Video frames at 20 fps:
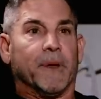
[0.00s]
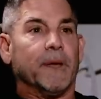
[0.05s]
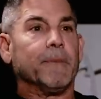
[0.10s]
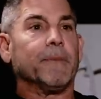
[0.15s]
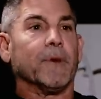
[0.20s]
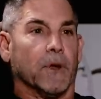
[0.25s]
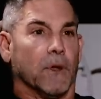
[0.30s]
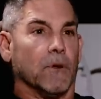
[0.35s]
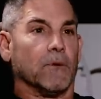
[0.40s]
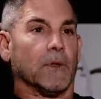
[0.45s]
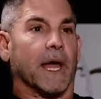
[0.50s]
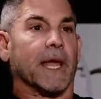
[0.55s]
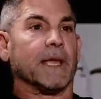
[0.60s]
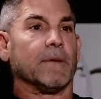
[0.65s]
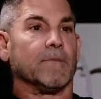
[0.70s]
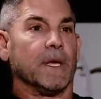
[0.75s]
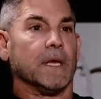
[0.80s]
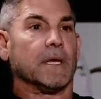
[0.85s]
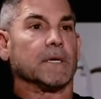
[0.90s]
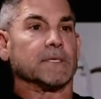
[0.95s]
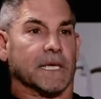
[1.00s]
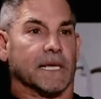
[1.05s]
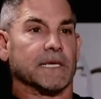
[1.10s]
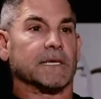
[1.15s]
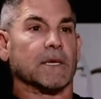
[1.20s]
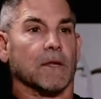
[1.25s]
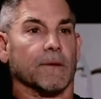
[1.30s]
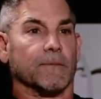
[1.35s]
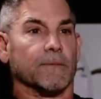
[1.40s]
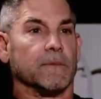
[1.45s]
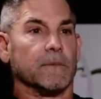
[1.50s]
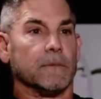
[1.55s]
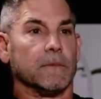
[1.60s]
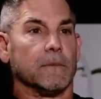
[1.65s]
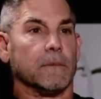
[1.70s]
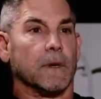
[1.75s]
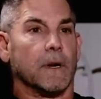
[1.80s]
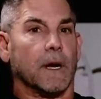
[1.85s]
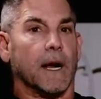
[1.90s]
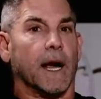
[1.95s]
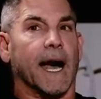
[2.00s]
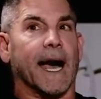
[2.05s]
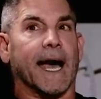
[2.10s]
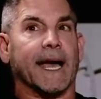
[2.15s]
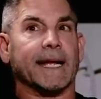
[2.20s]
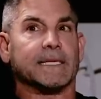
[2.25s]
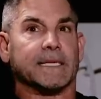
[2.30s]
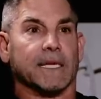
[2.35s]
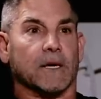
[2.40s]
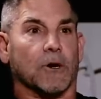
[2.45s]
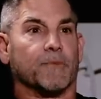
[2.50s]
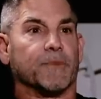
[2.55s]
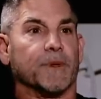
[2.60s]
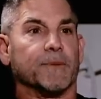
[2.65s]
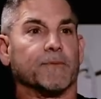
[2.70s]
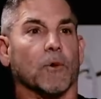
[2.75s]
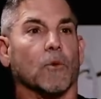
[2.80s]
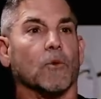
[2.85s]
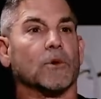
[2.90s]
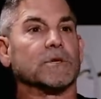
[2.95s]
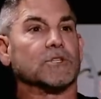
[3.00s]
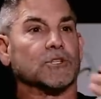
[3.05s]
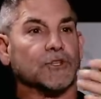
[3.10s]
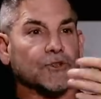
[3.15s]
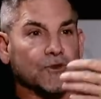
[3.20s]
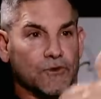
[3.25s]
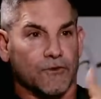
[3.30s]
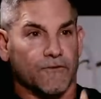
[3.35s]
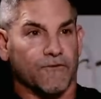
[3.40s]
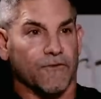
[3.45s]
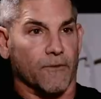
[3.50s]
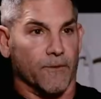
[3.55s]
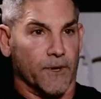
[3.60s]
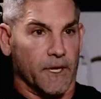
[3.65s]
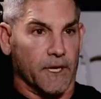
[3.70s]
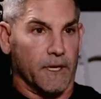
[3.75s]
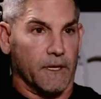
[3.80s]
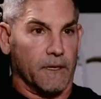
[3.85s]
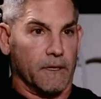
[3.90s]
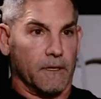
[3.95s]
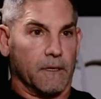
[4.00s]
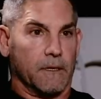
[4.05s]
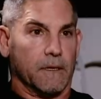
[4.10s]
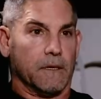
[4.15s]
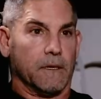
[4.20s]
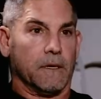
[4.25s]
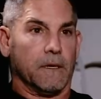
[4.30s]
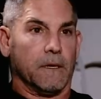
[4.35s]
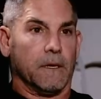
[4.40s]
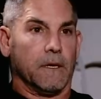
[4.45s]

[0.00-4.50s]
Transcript: People don't like me because I tell them, I tell people what's true for me. Mm-hmm.